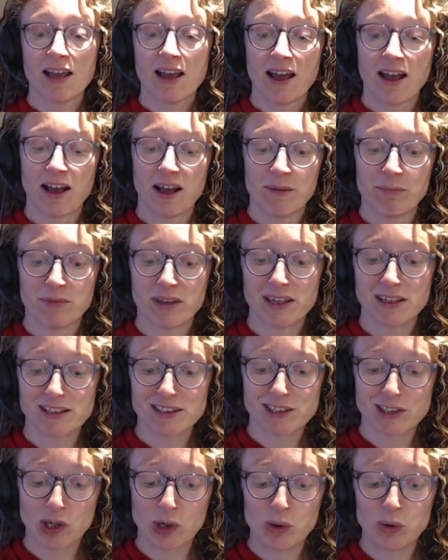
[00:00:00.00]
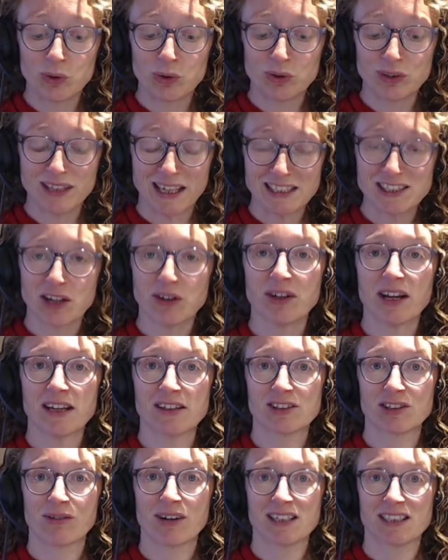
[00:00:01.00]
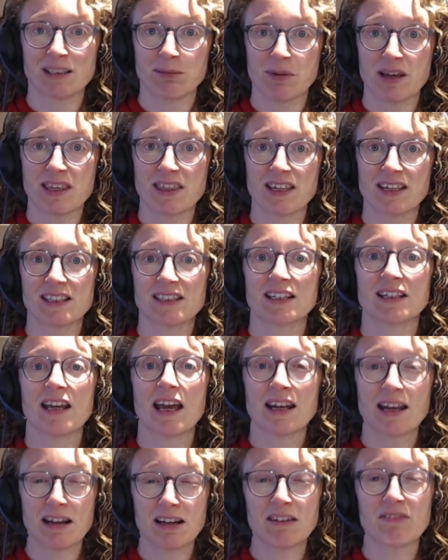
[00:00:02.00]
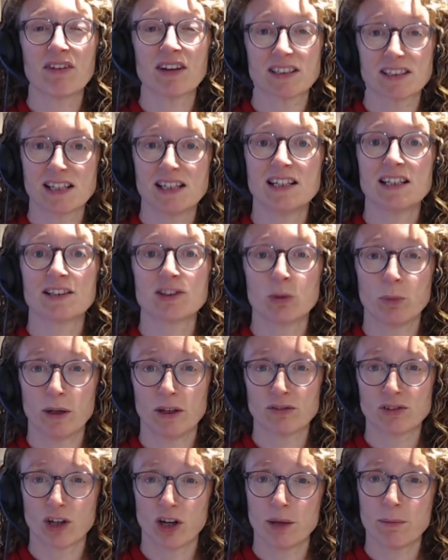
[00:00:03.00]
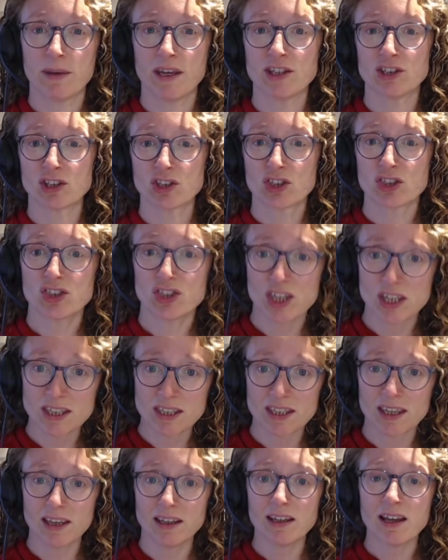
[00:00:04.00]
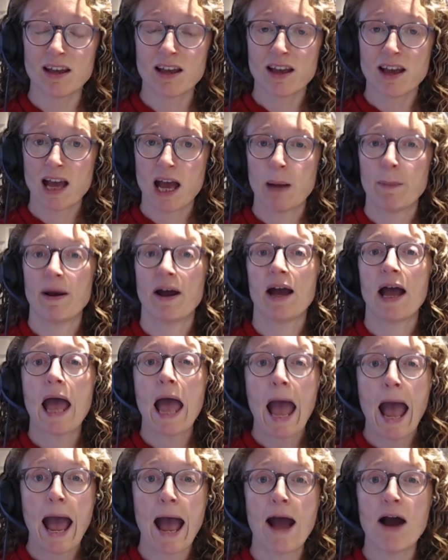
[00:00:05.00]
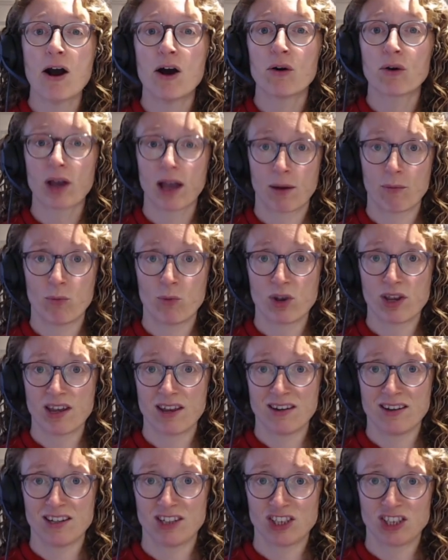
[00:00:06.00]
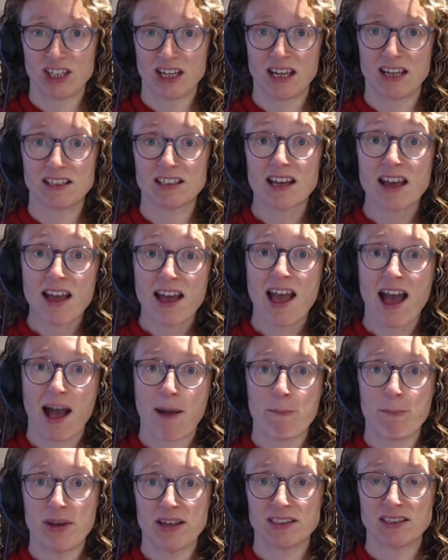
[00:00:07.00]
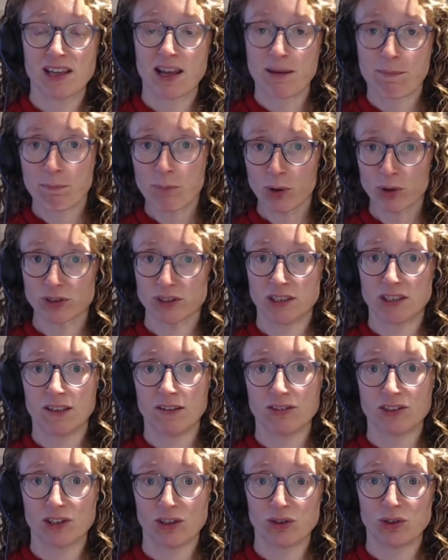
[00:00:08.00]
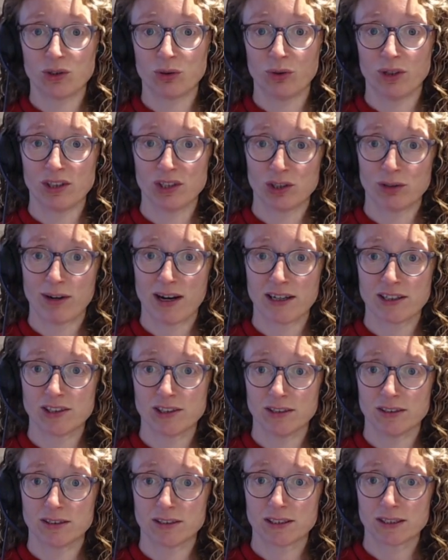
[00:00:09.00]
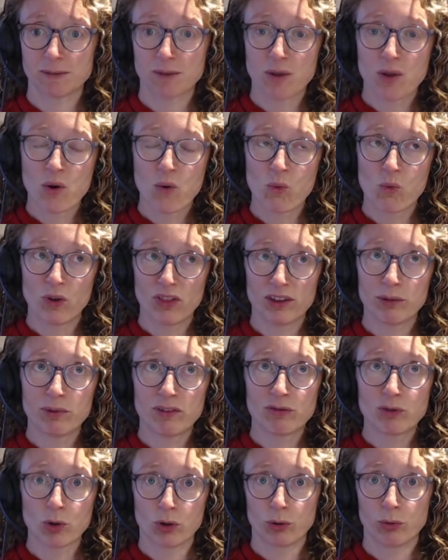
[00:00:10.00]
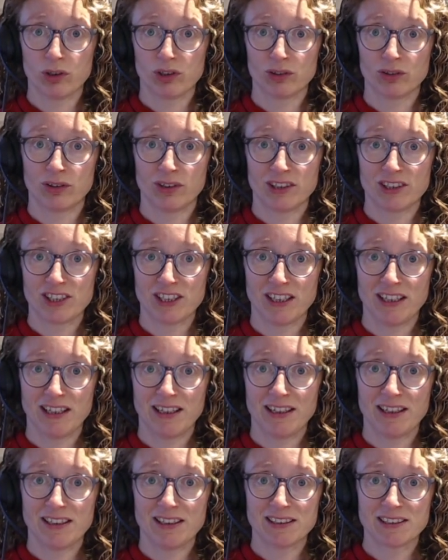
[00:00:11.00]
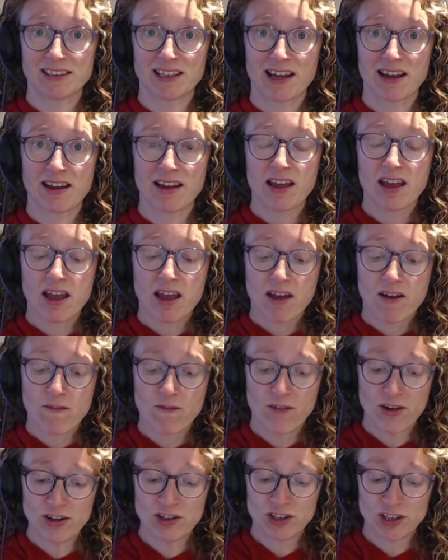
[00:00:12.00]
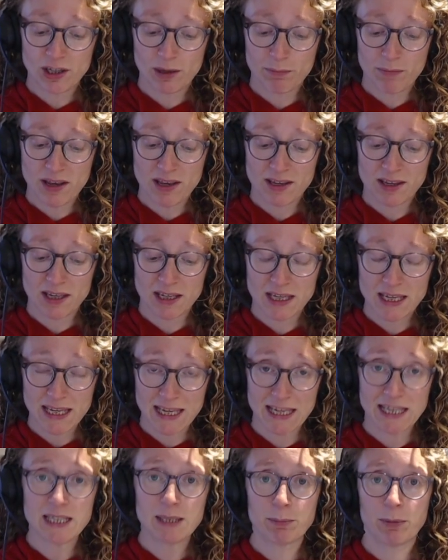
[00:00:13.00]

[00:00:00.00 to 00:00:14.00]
Um, so, yeah, don't underestimate this and, and, and invest a little bit of time here just thinking about how can we initiate and maintain positive social interactions one thing we've got to acknowledge here is that friendship making is